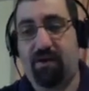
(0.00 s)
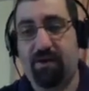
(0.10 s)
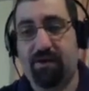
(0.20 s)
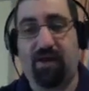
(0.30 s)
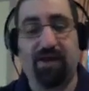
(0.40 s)

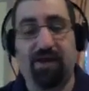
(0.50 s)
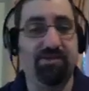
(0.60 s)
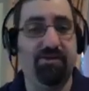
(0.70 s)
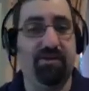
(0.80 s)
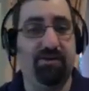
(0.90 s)
classes
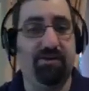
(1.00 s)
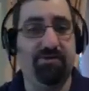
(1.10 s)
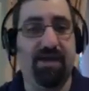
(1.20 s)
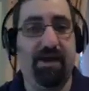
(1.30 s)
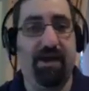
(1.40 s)
you can use
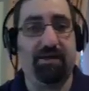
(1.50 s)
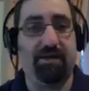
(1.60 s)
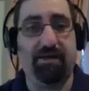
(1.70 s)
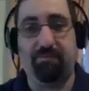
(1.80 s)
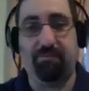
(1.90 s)
at
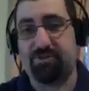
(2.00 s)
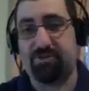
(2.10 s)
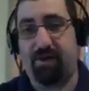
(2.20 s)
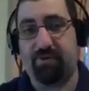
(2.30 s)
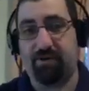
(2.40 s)

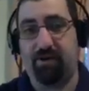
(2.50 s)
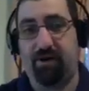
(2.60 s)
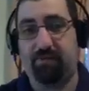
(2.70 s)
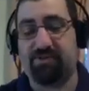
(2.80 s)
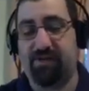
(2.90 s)

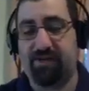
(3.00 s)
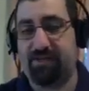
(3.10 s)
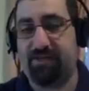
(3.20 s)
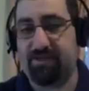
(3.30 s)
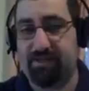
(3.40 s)

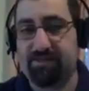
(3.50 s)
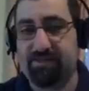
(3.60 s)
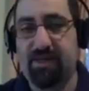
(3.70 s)
getbootstrap.com/CSS.